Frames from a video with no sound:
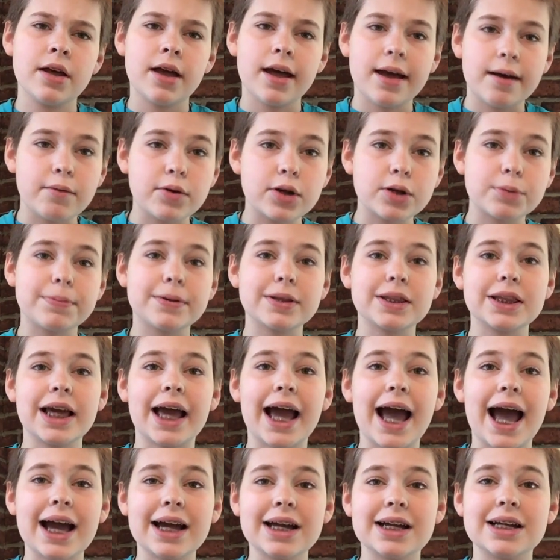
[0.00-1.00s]
And what about the
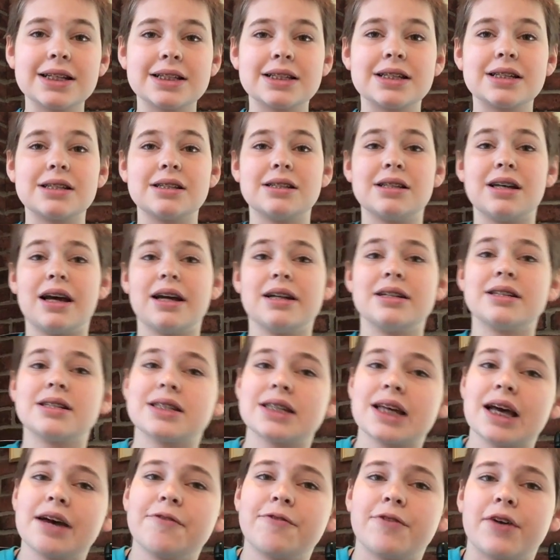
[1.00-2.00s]
agates and
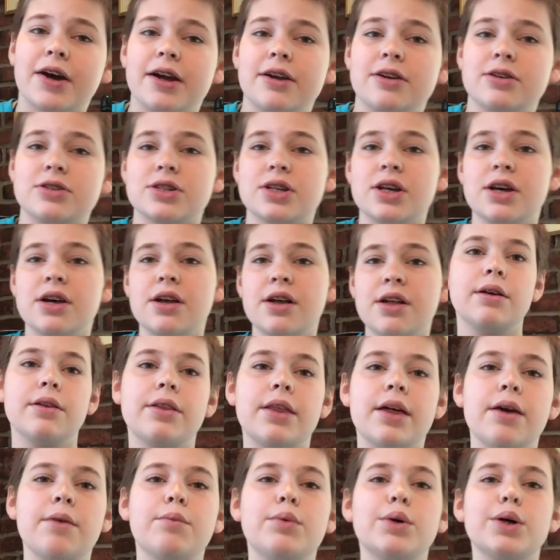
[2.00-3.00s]
sapphires?
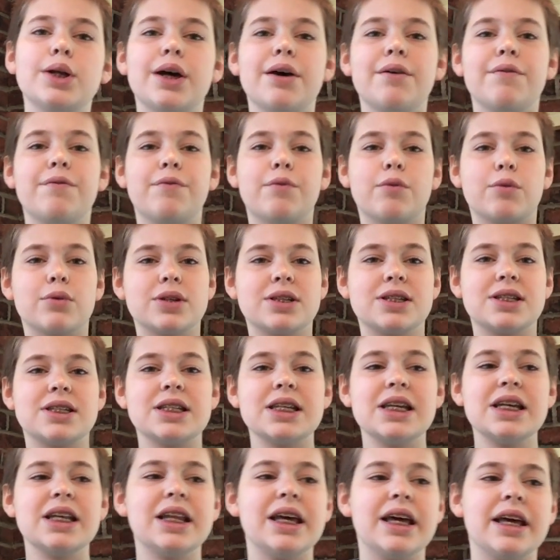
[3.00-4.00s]
They would have
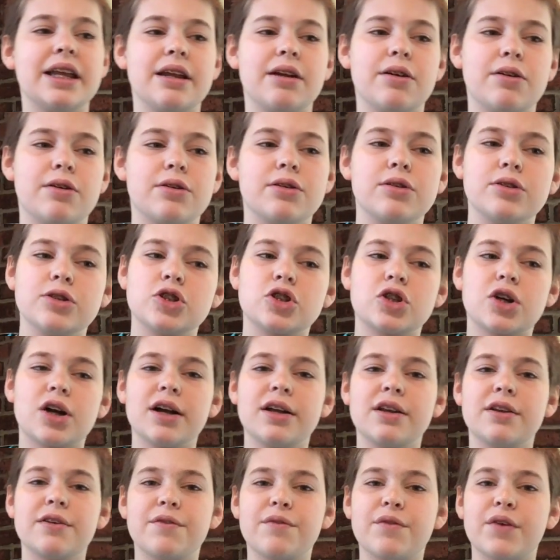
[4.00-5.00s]
foreseen it or
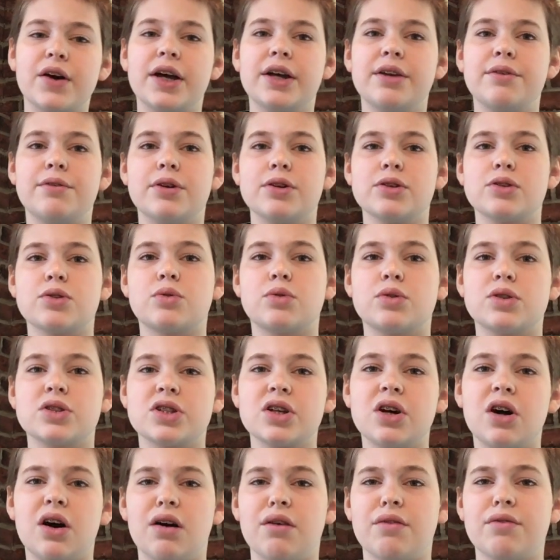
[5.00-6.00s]
tried to fight rose quartz
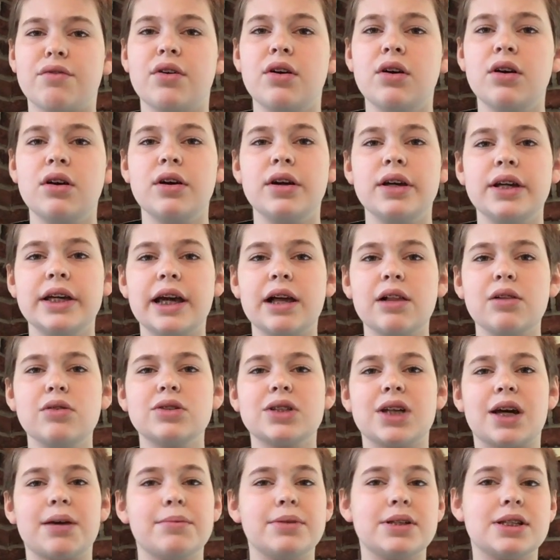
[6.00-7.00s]
off. Yellow
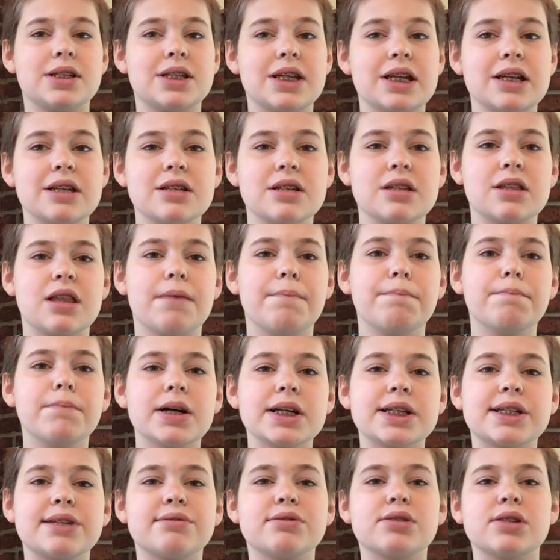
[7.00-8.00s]
Diamond states that they
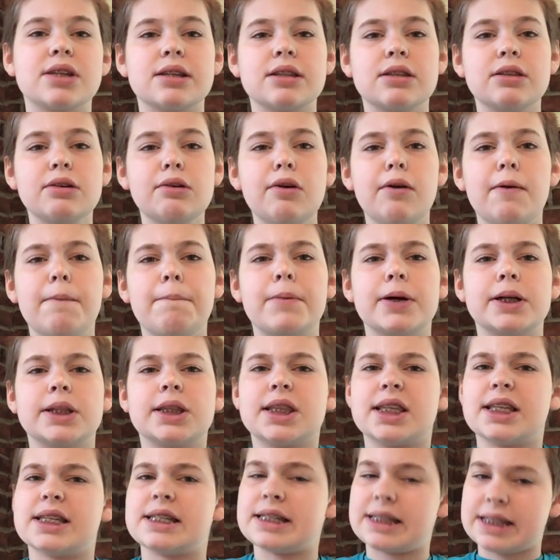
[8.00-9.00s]
must have slipped through,
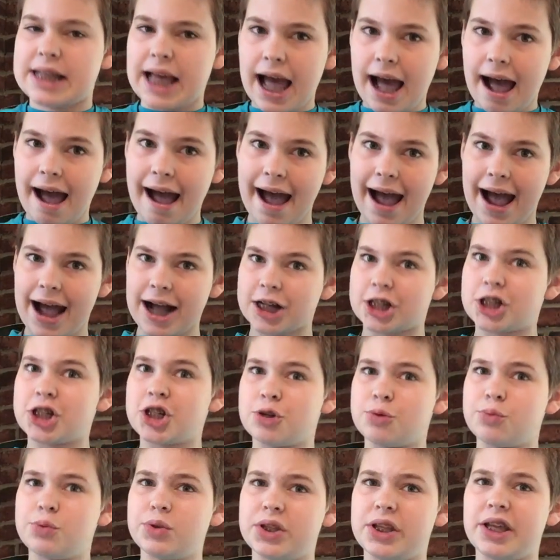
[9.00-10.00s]
but this is
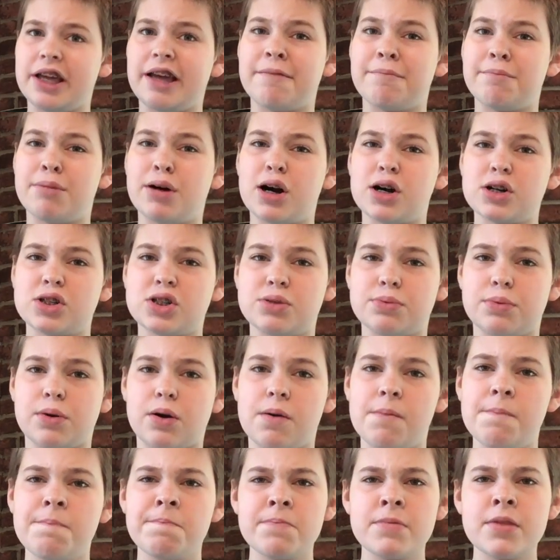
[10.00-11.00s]
actually
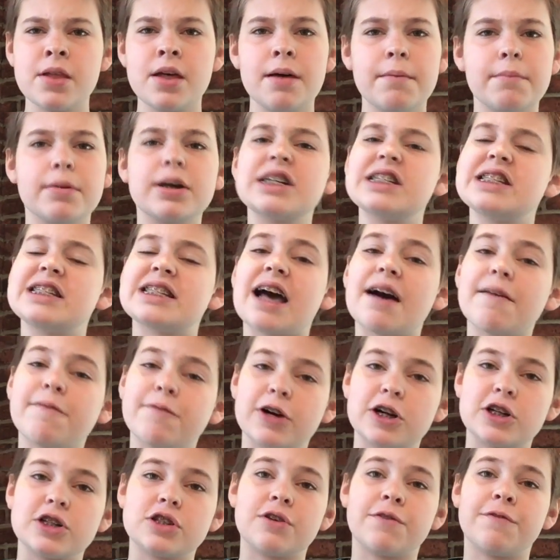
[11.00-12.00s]
impossible. Because
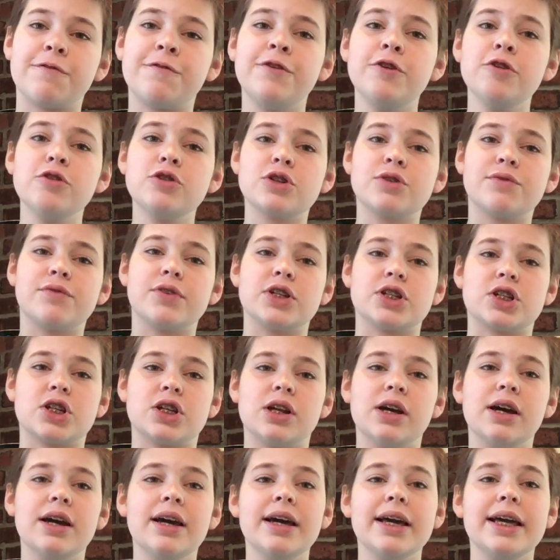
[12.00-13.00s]
sapphires have future
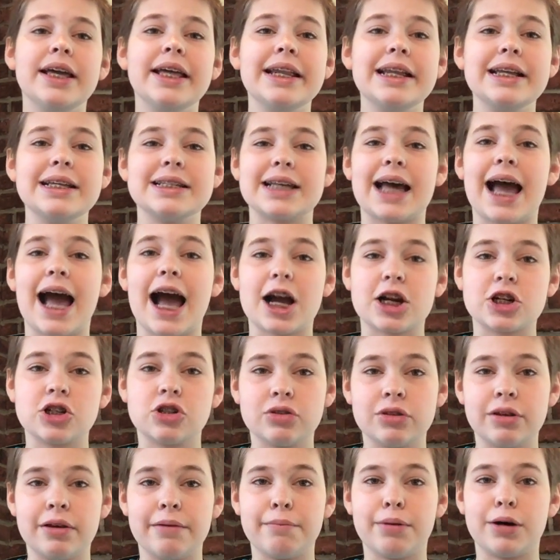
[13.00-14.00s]
vision, it is
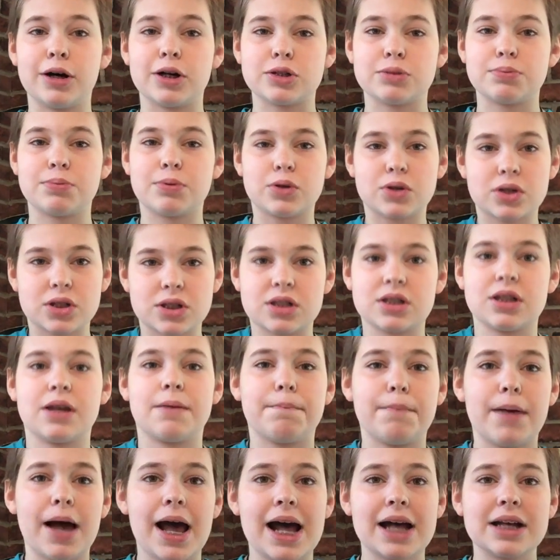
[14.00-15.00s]
actually impossible to
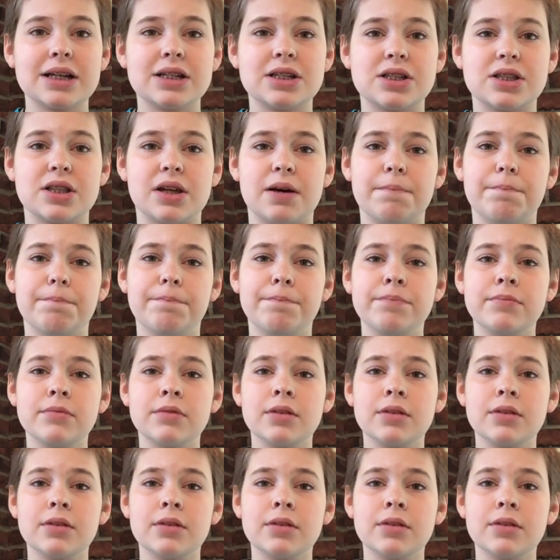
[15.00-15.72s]
slip past them.